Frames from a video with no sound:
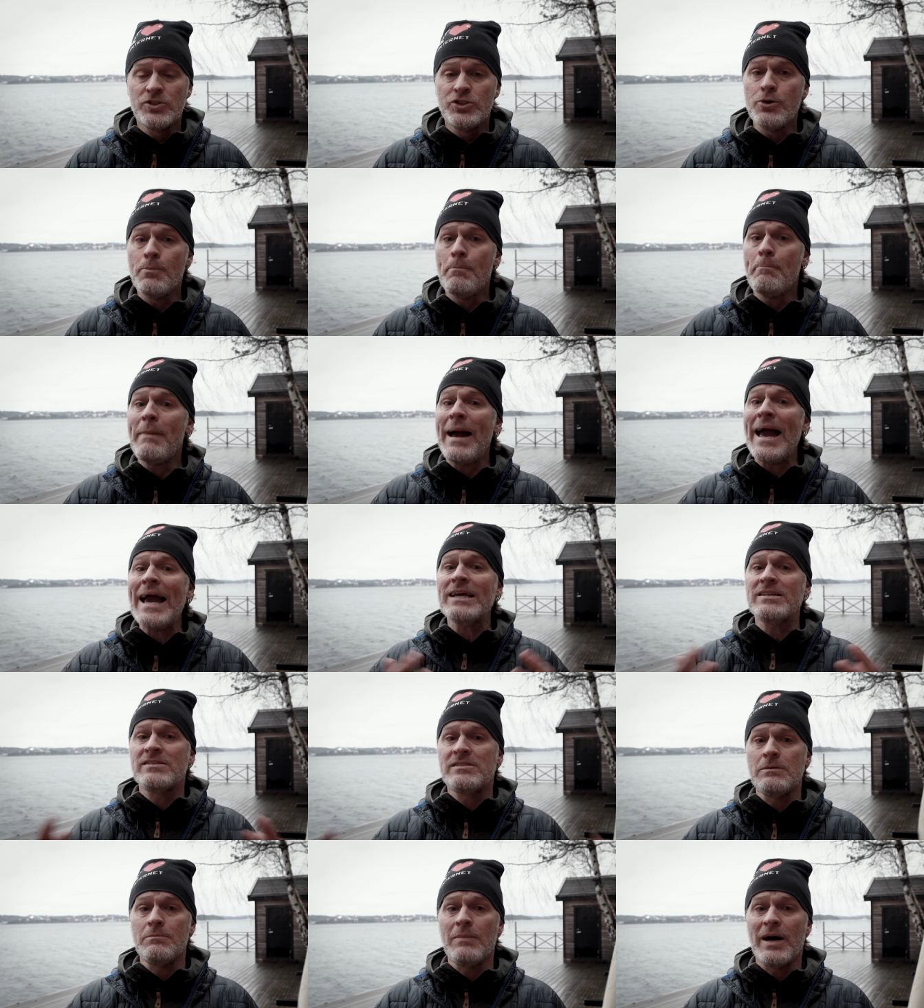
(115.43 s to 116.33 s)
to
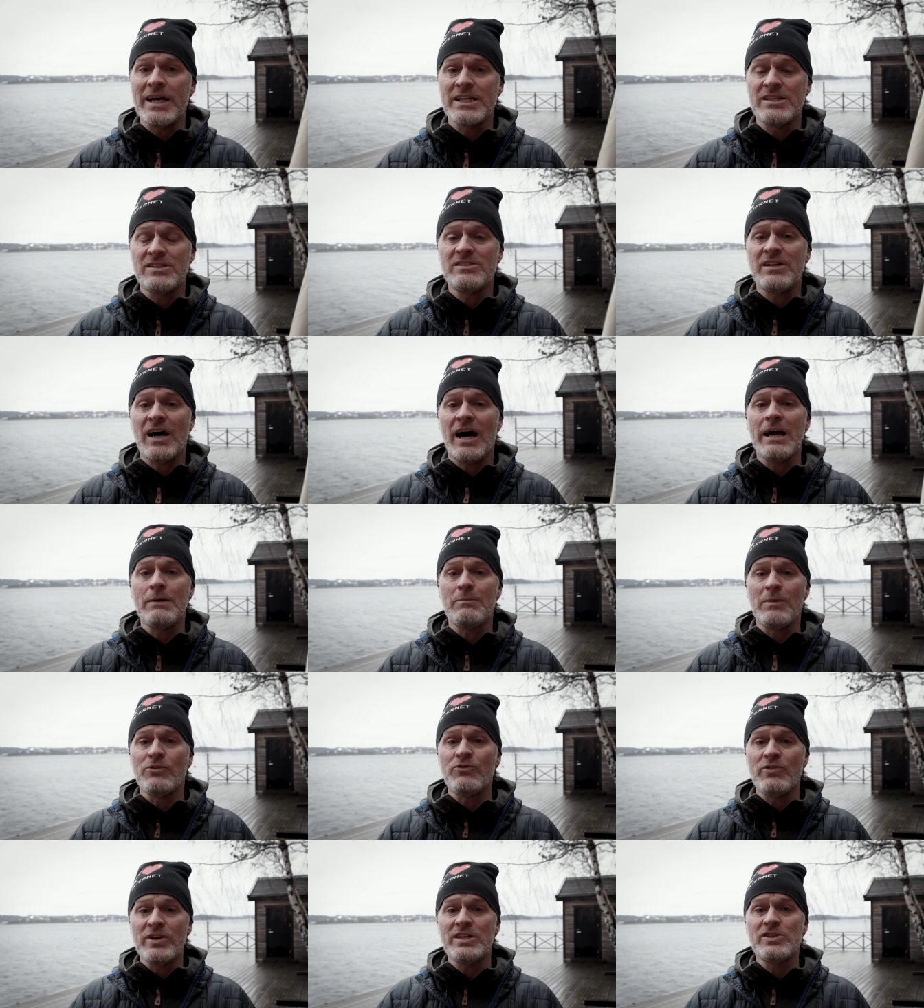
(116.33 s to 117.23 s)
maximize
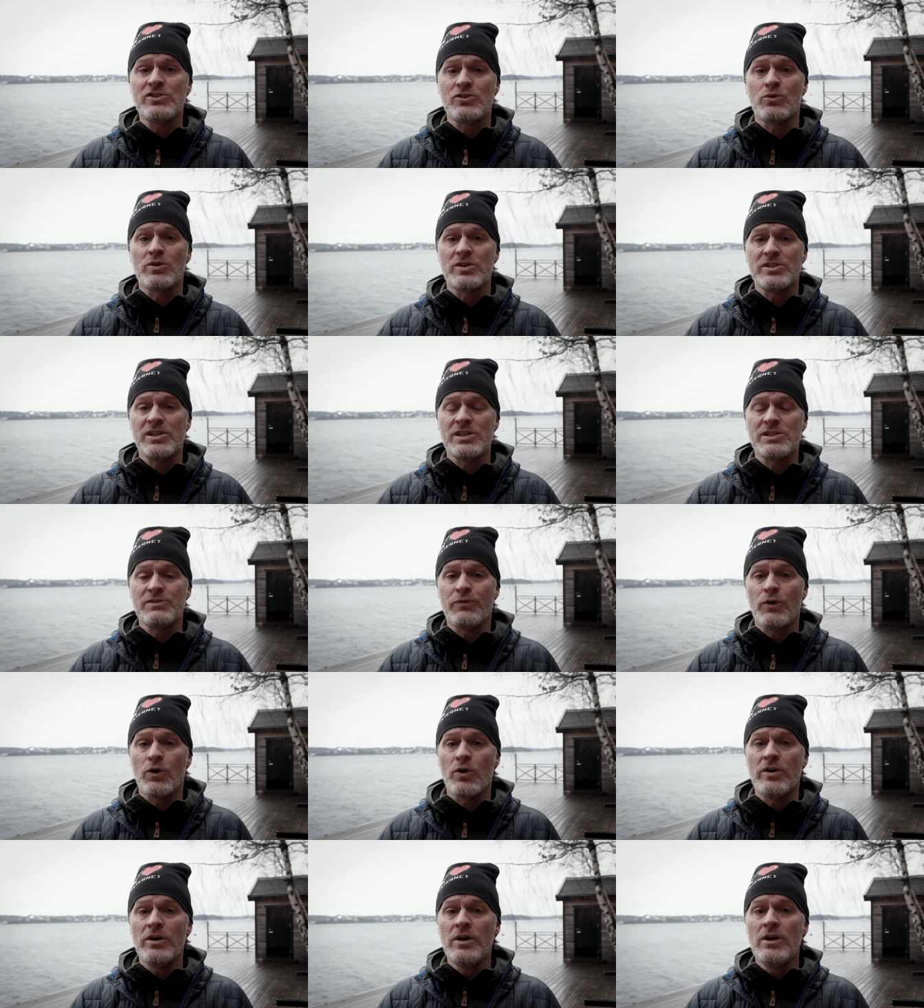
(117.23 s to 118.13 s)
time and resources
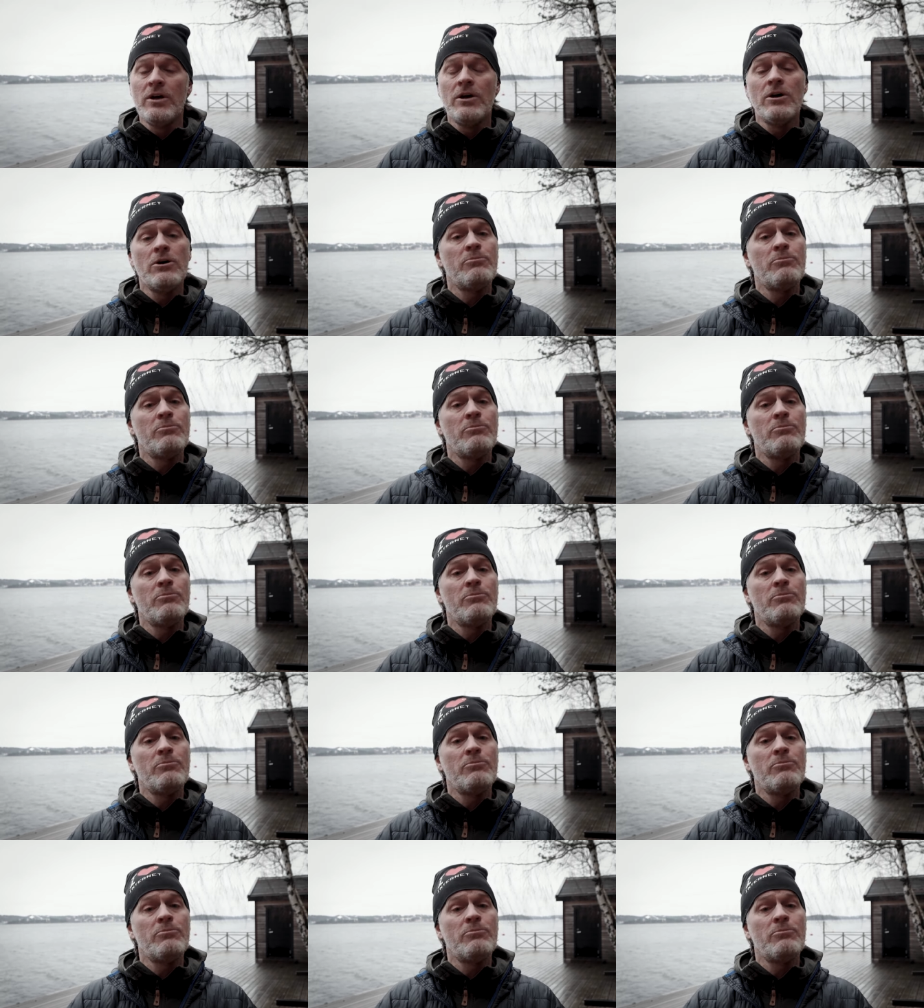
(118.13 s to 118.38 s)
for